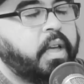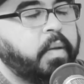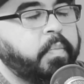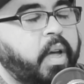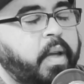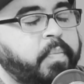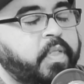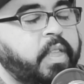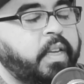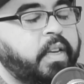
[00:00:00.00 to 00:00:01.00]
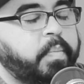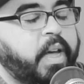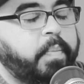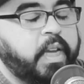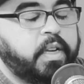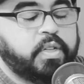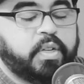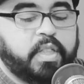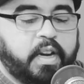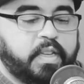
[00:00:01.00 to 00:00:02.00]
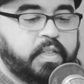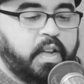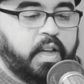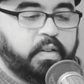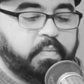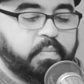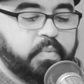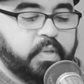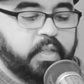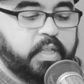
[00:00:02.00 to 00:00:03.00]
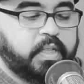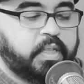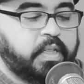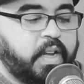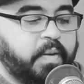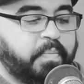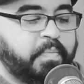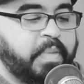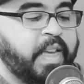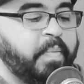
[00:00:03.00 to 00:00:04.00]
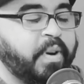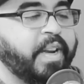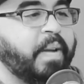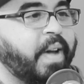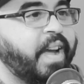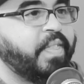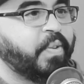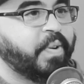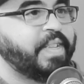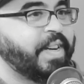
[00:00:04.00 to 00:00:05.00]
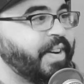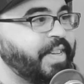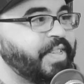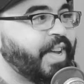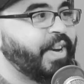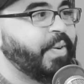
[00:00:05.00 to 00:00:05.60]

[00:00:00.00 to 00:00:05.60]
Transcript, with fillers: I'm I'm thinking about making sure that it's not, this is not me bringing my authoritarian shadow